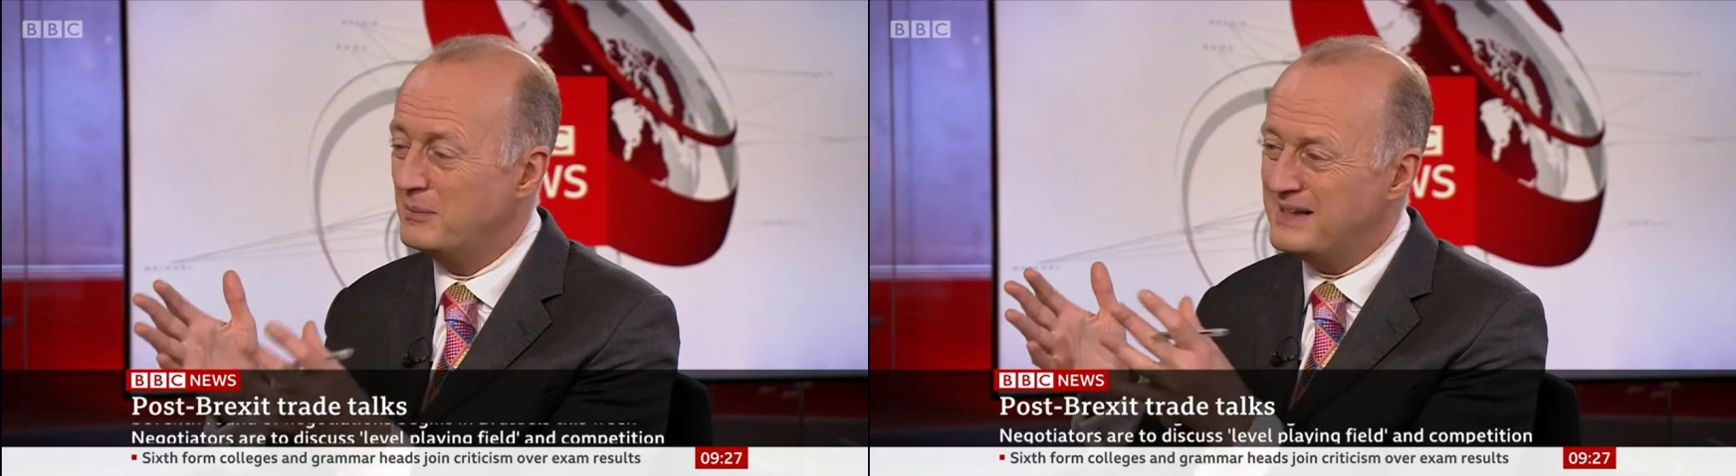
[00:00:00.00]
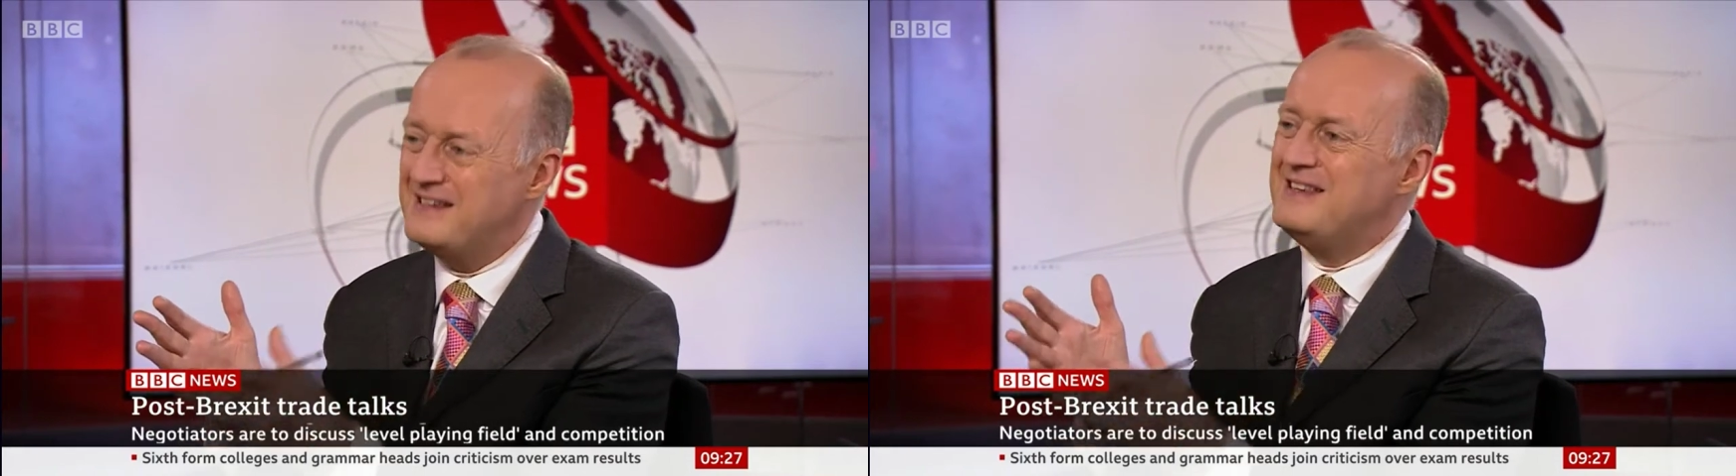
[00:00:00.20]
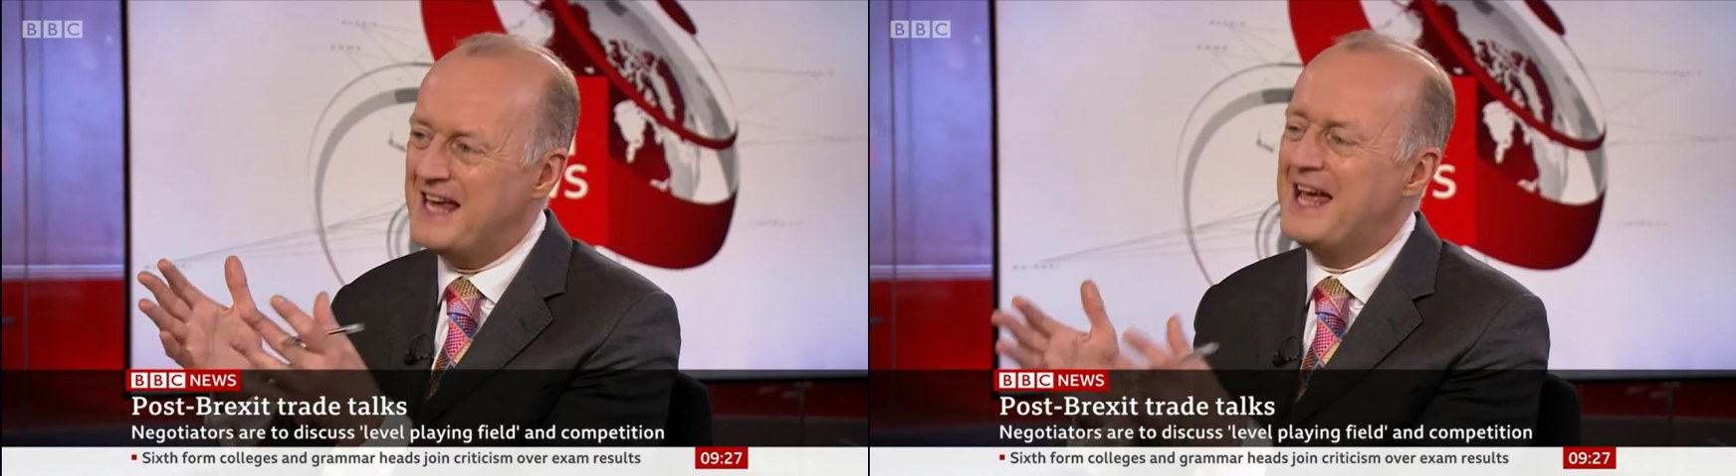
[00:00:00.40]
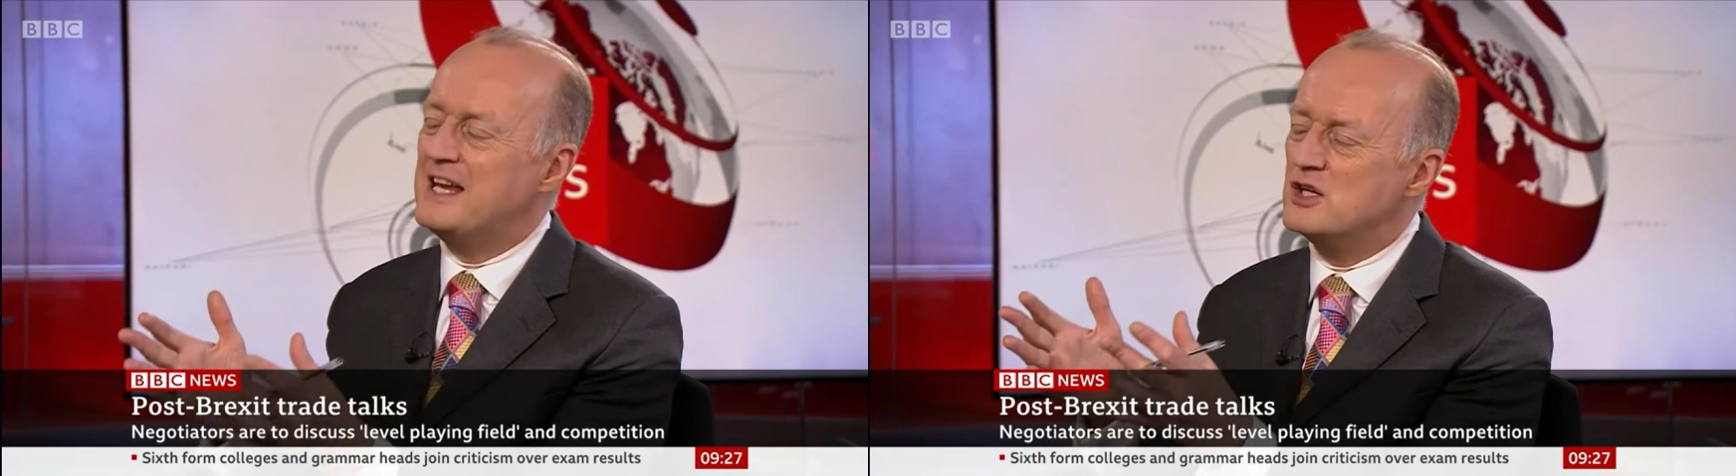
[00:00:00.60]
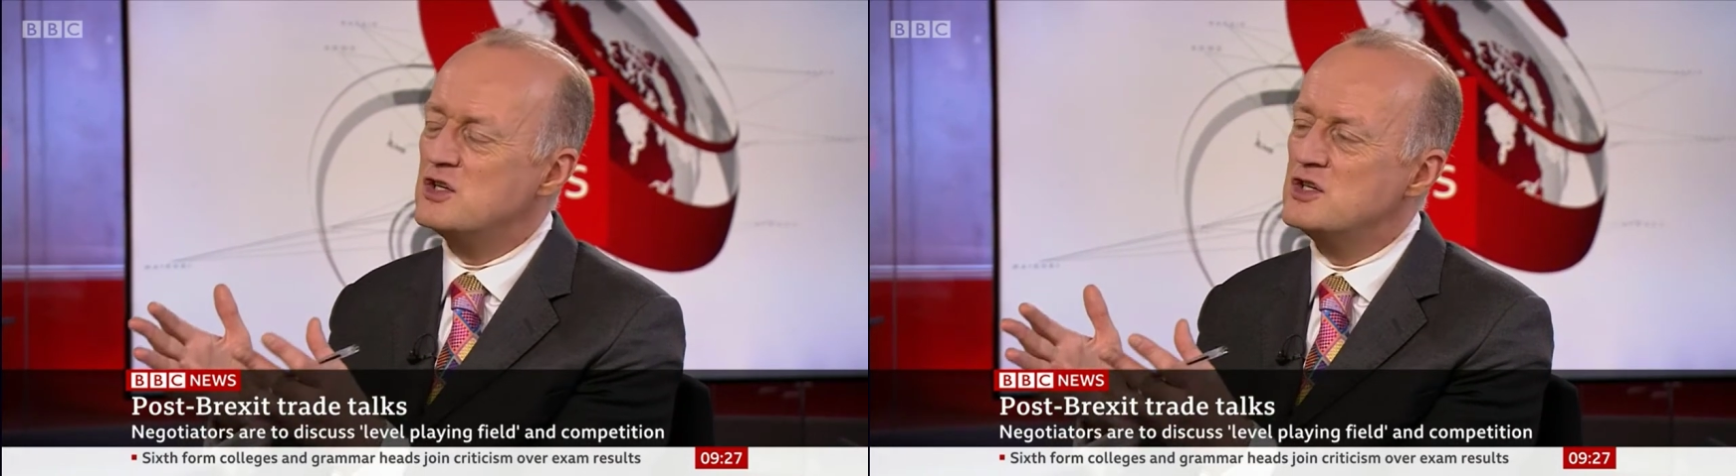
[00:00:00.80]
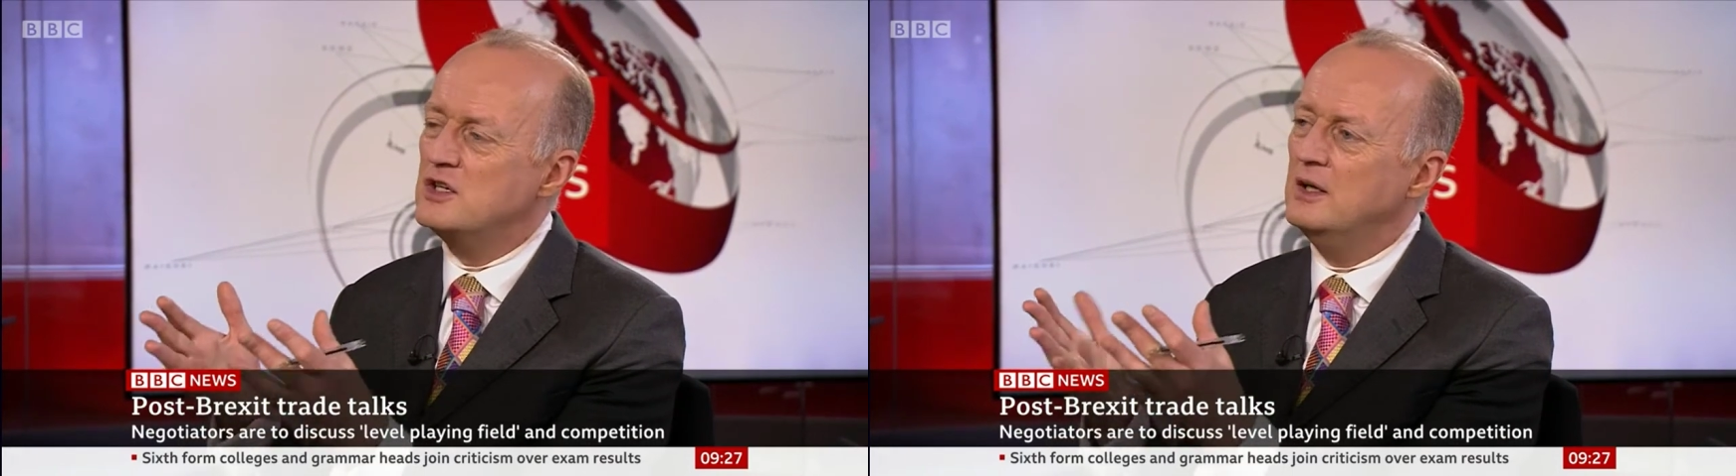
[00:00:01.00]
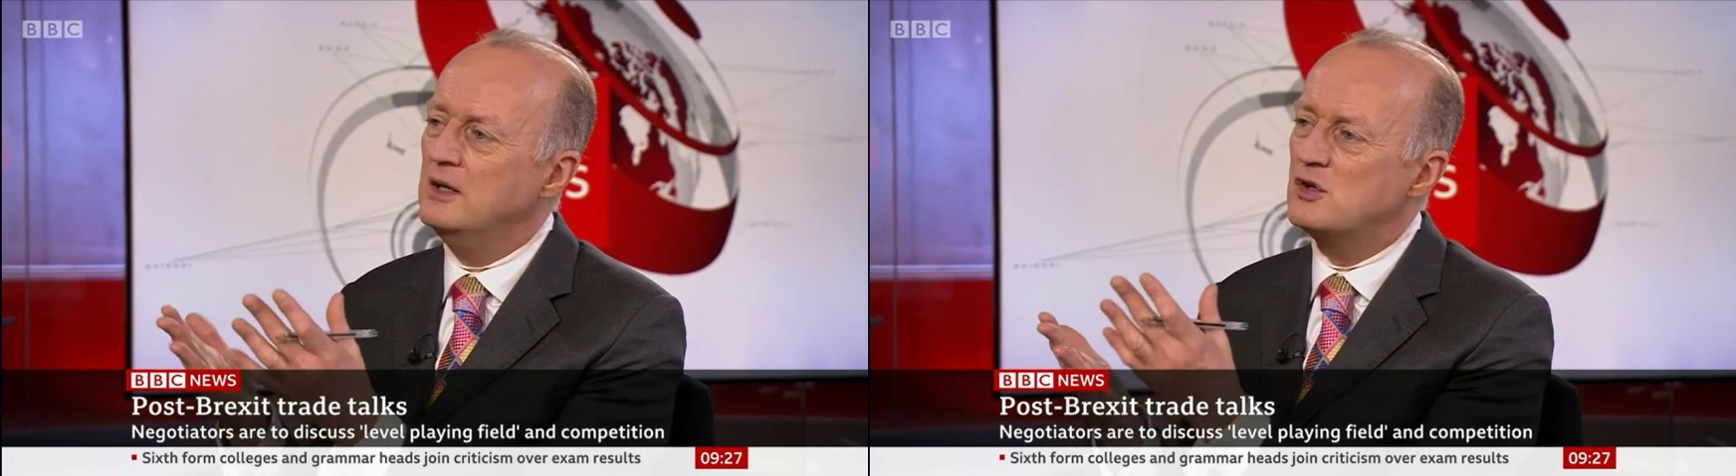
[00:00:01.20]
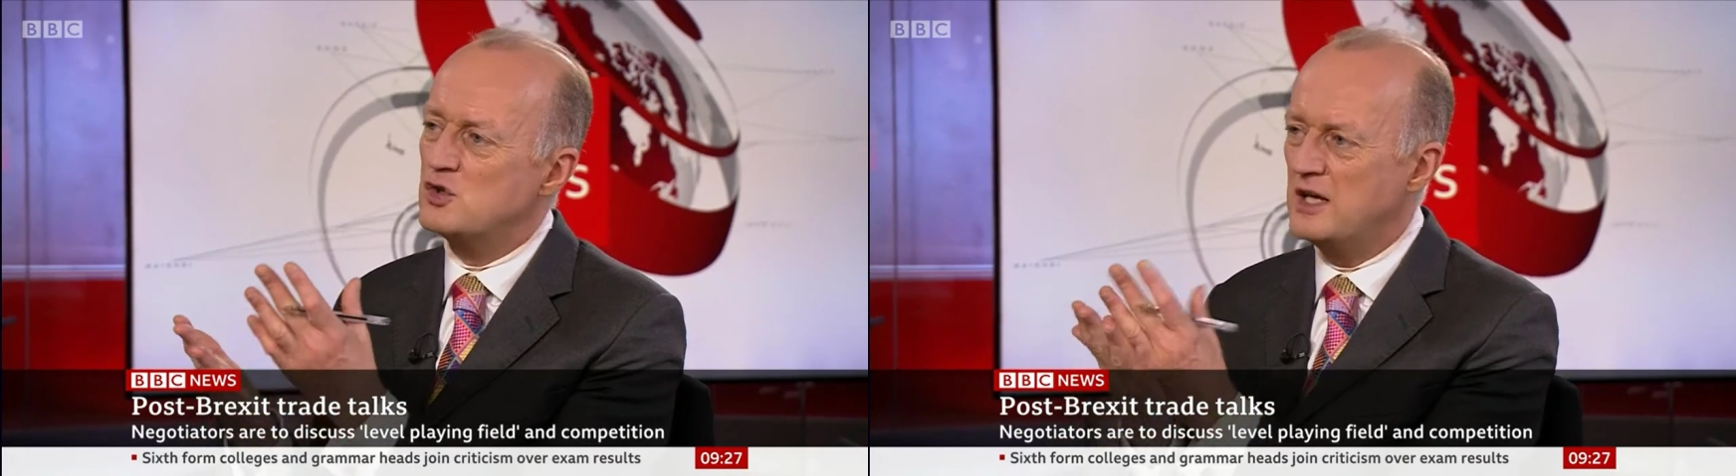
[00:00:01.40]
But in the end,
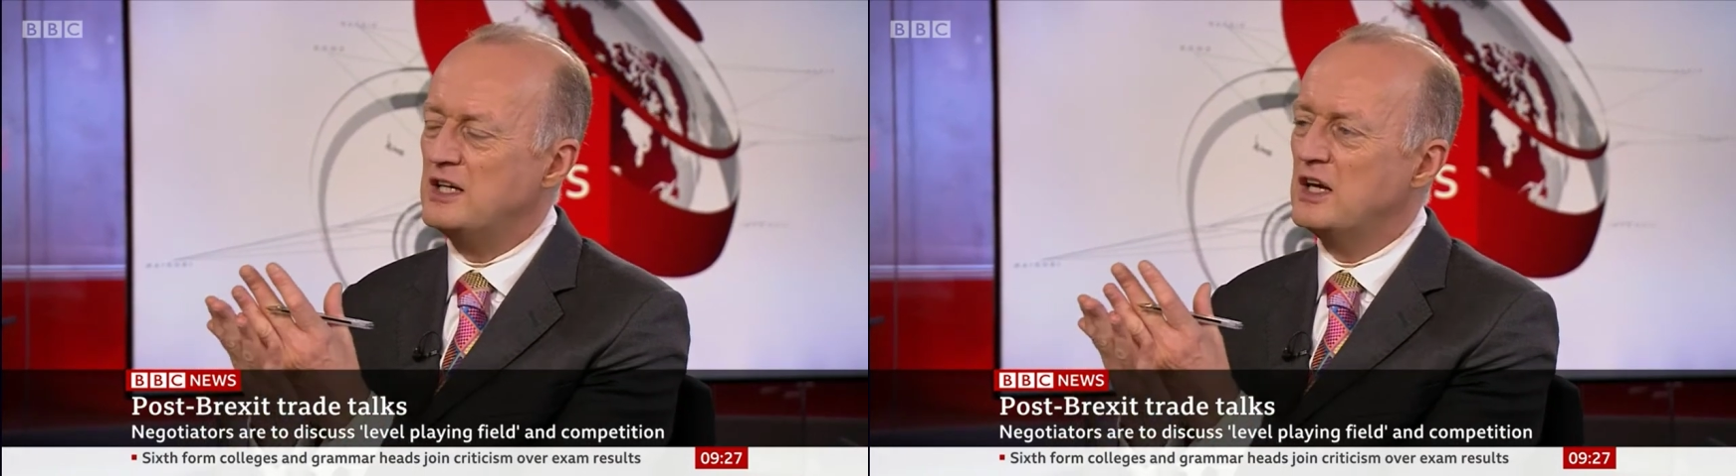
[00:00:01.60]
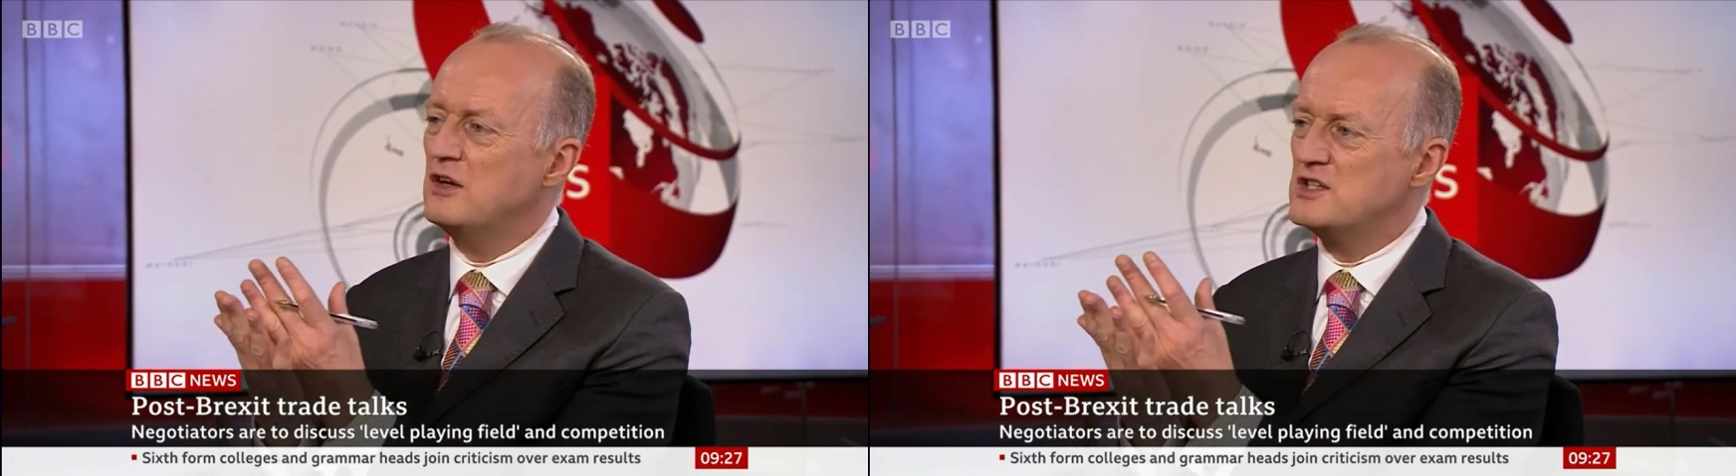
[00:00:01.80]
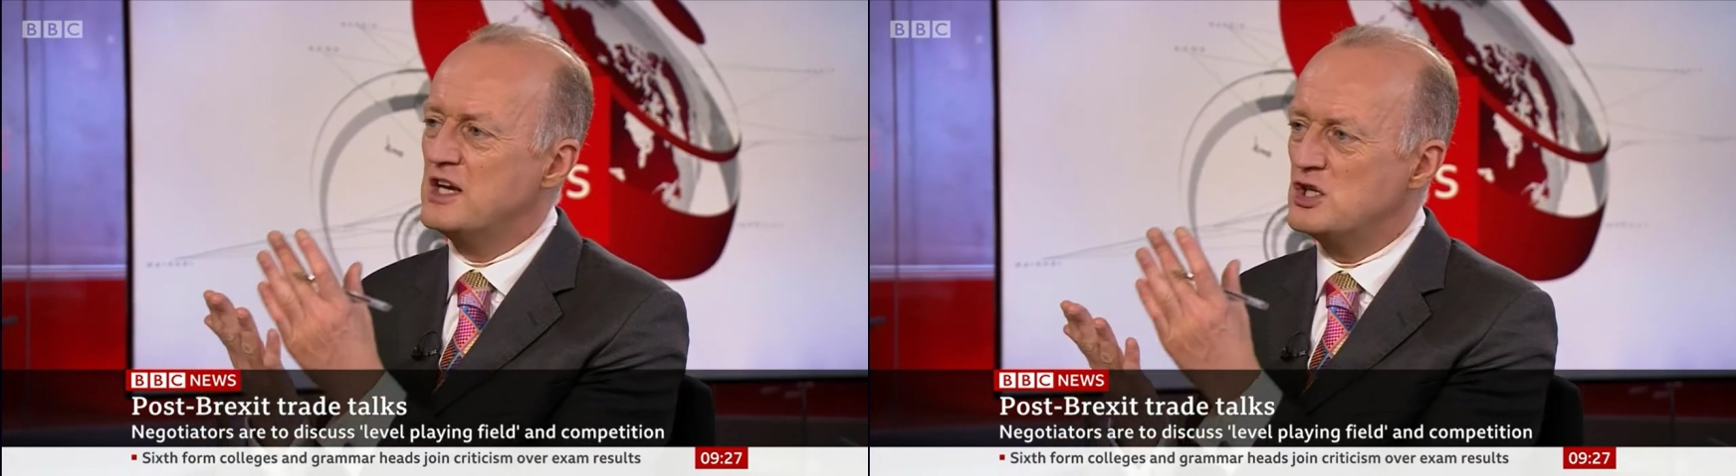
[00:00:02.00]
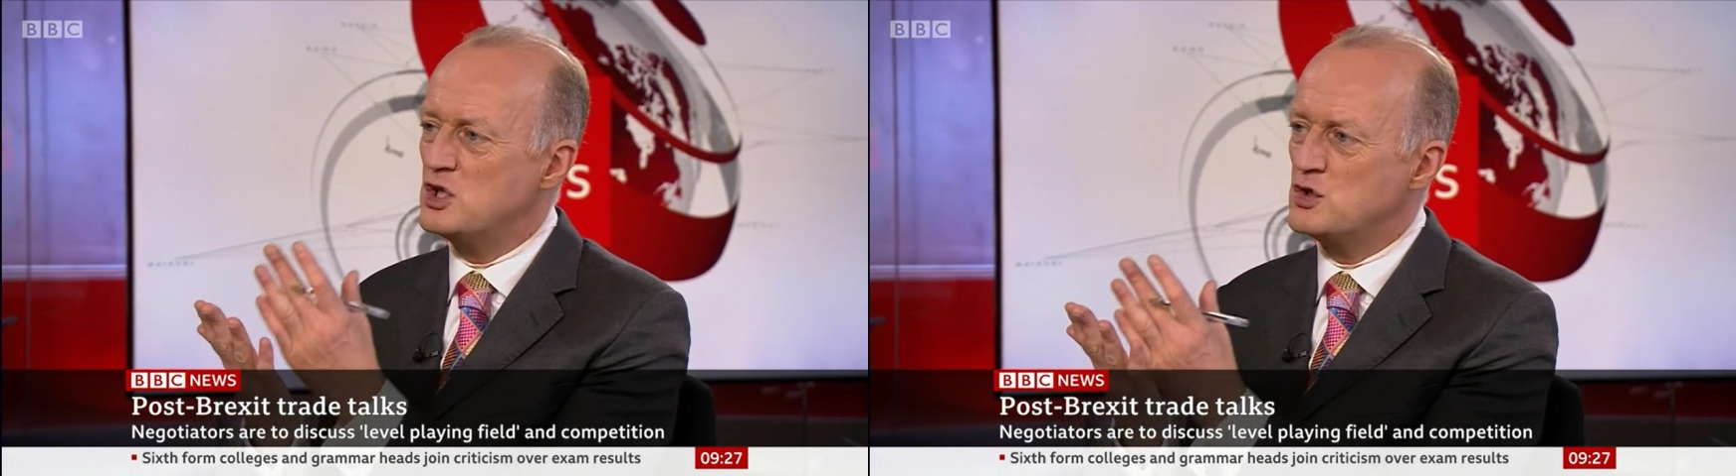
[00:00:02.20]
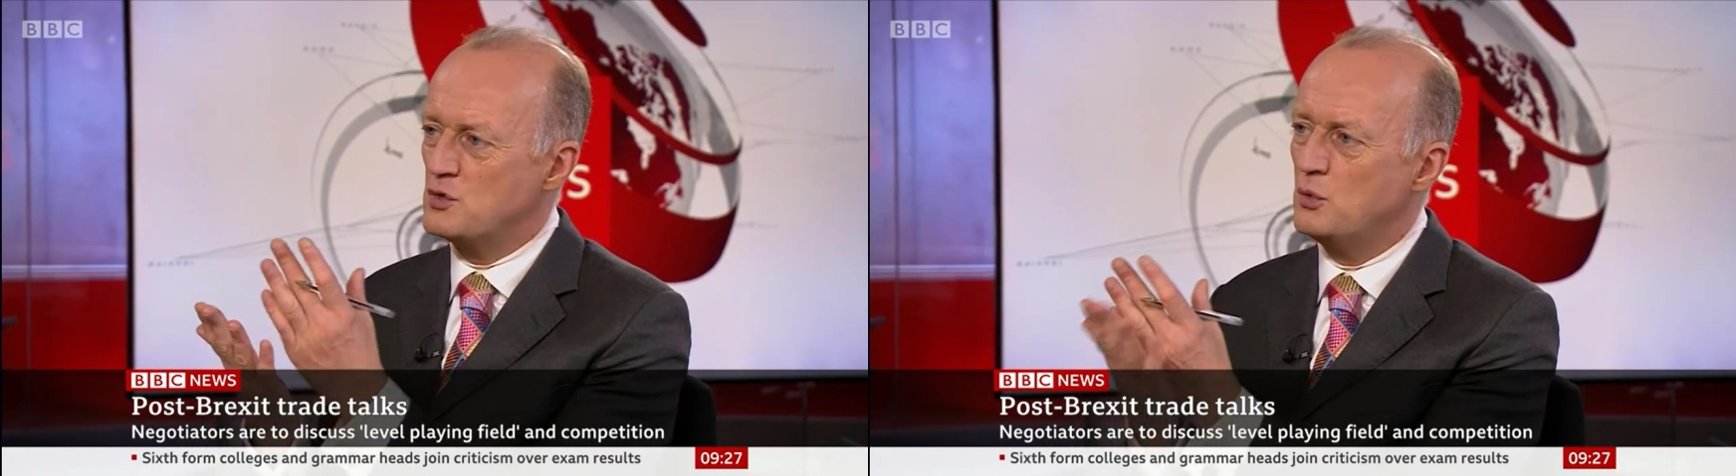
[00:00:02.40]
trade negotiations